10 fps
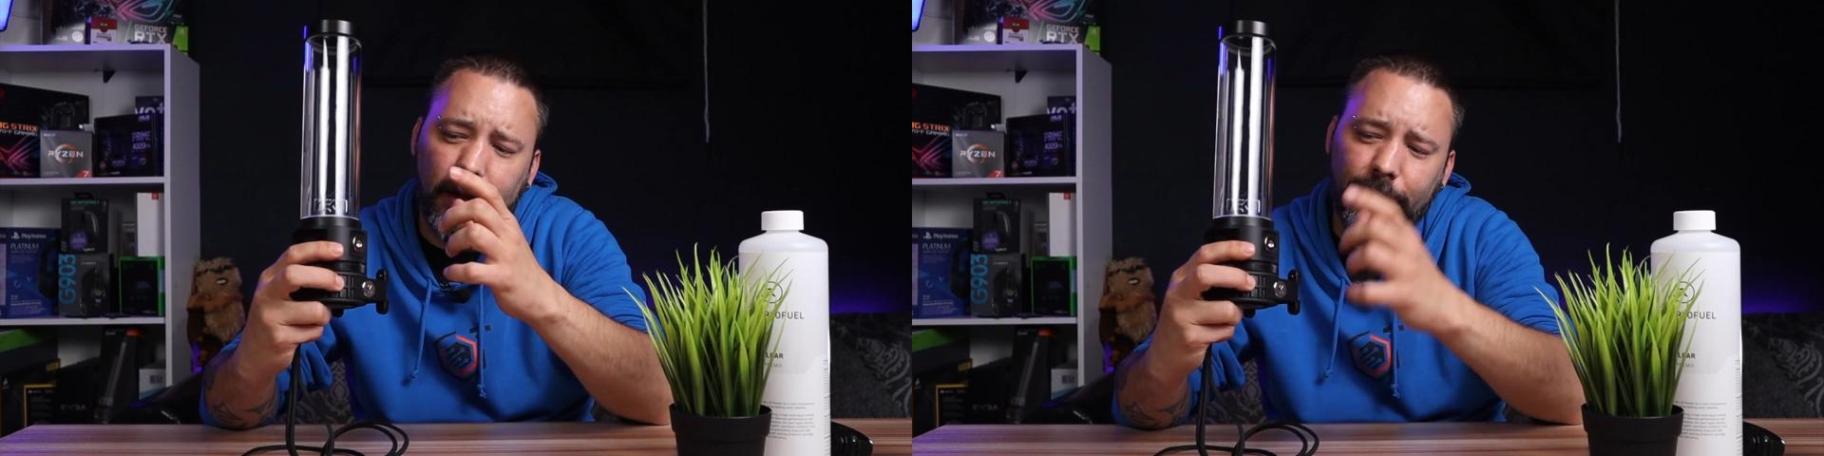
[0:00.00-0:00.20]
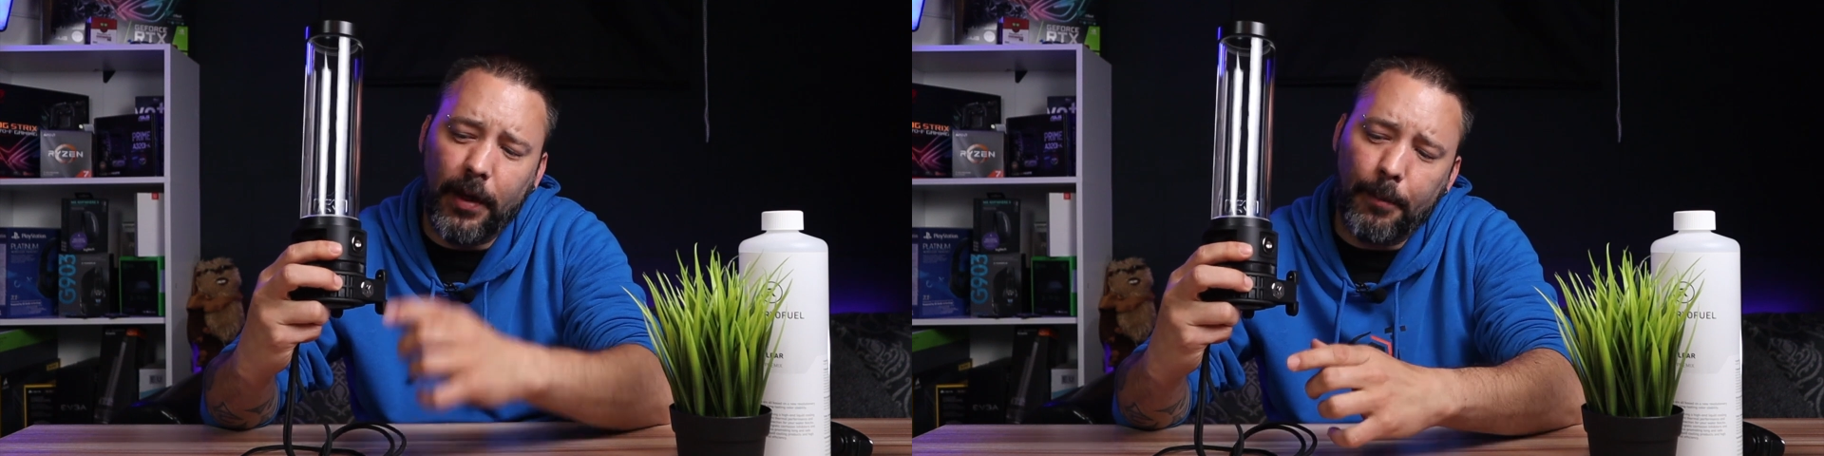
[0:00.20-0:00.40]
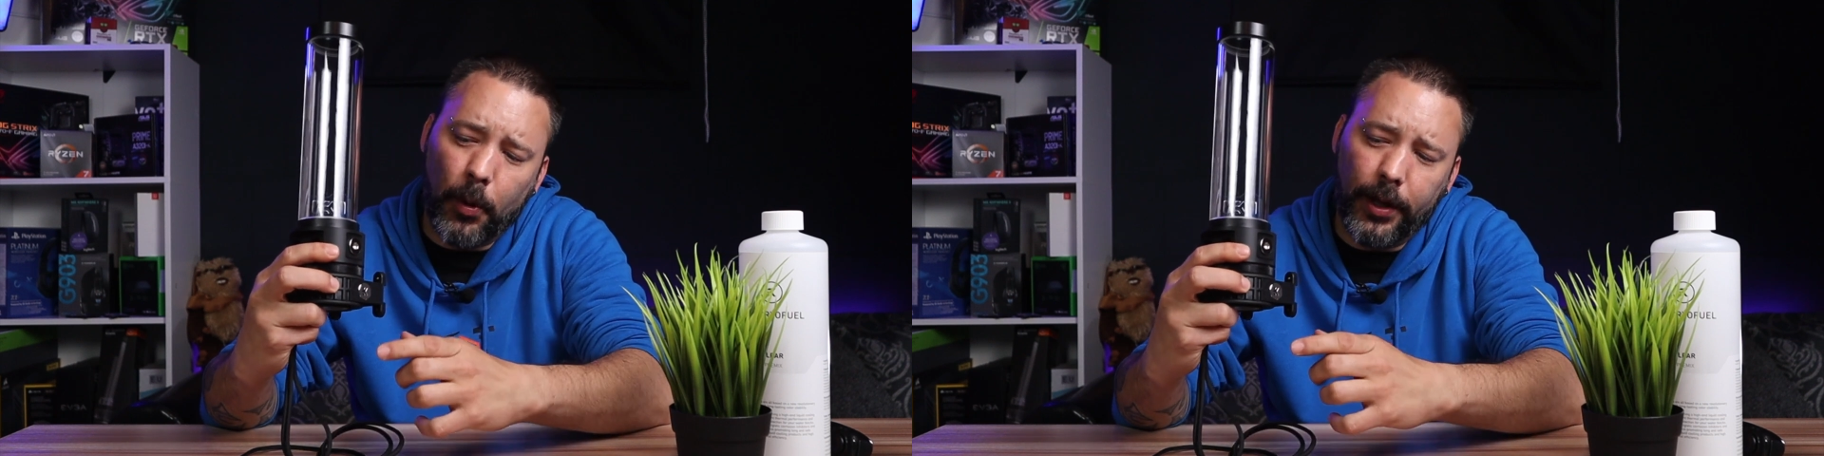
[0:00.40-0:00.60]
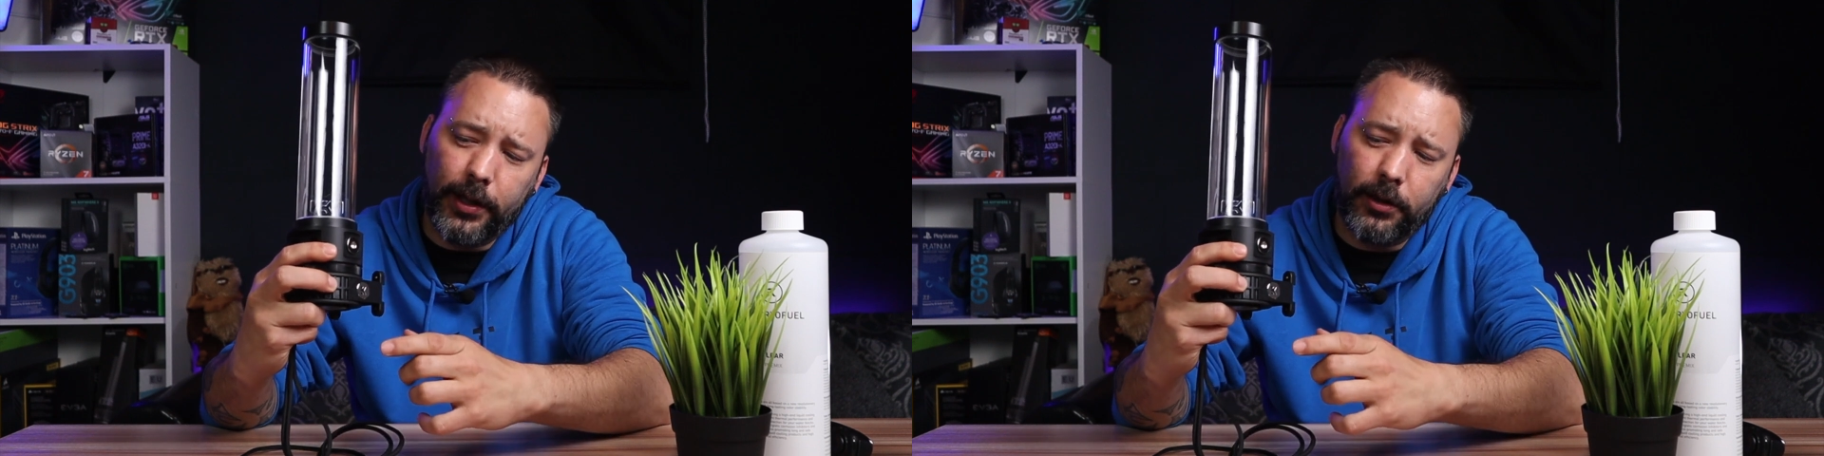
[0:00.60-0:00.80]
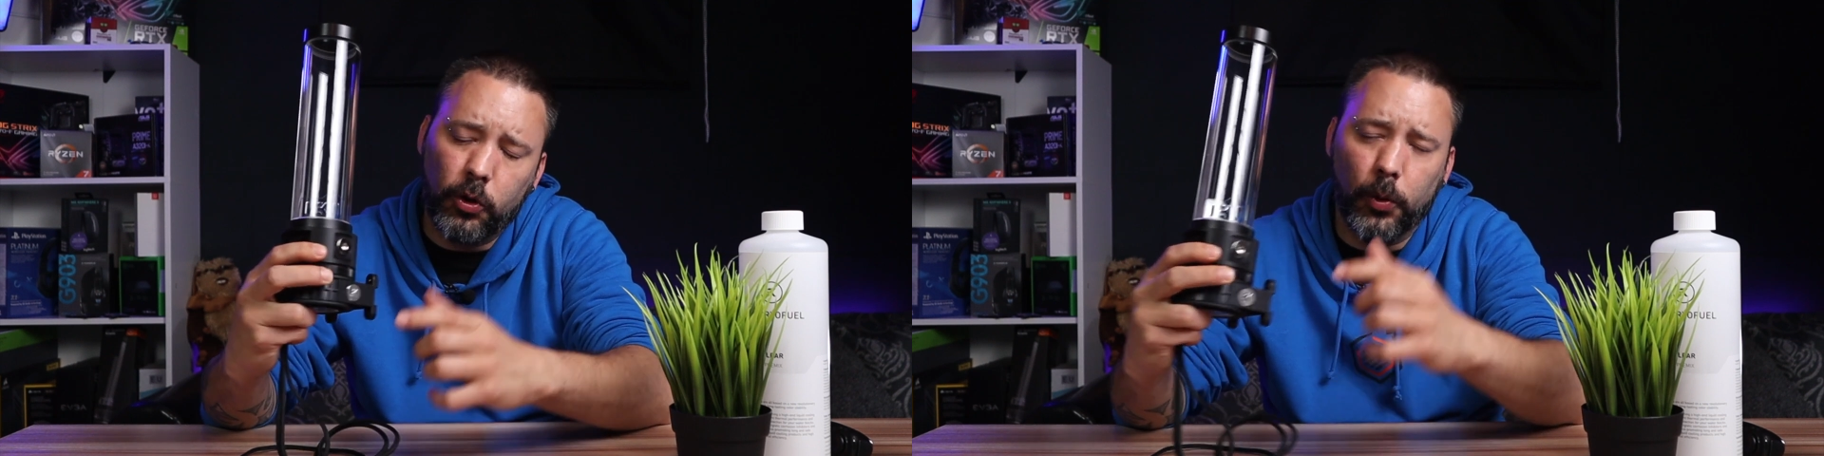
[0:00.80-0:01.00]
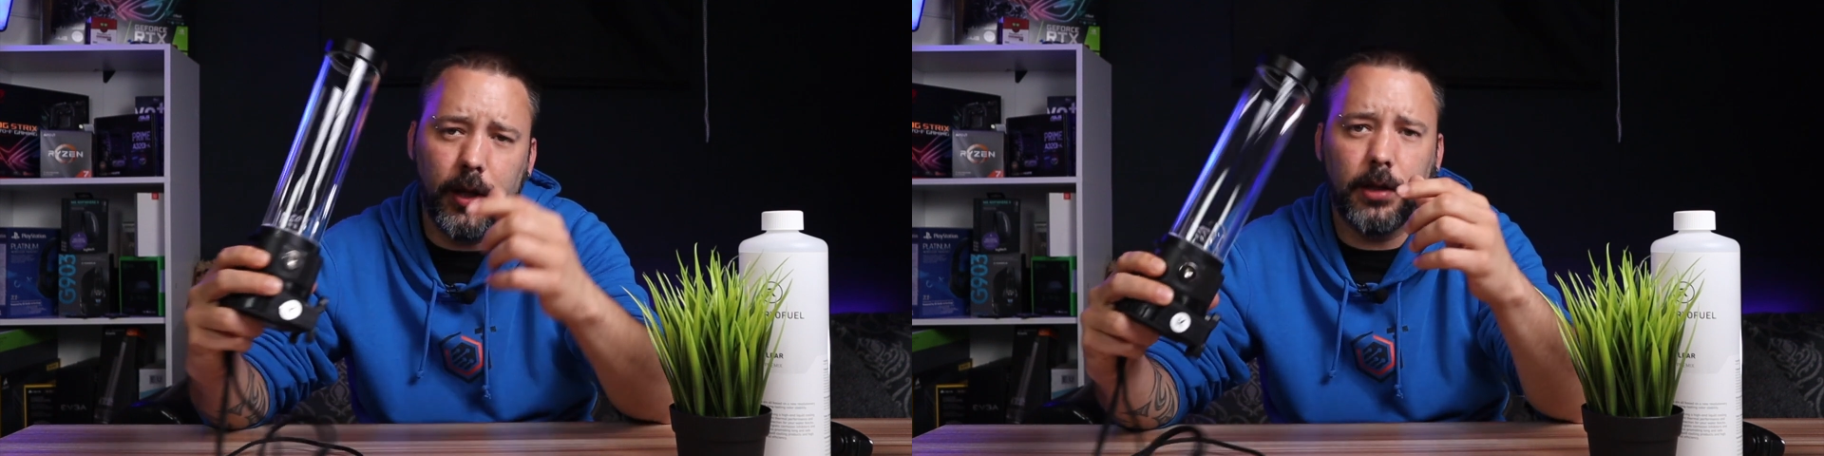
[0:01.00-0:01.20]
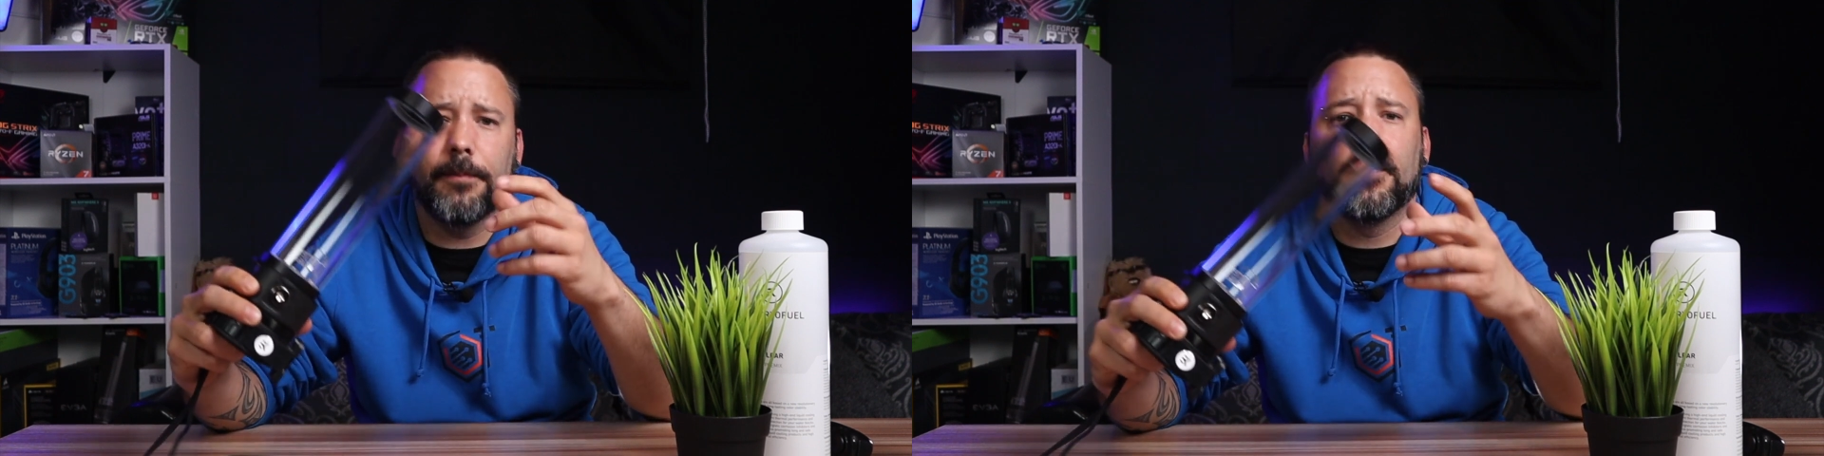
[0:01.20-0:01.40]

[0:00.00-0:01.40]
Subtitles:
separated to it.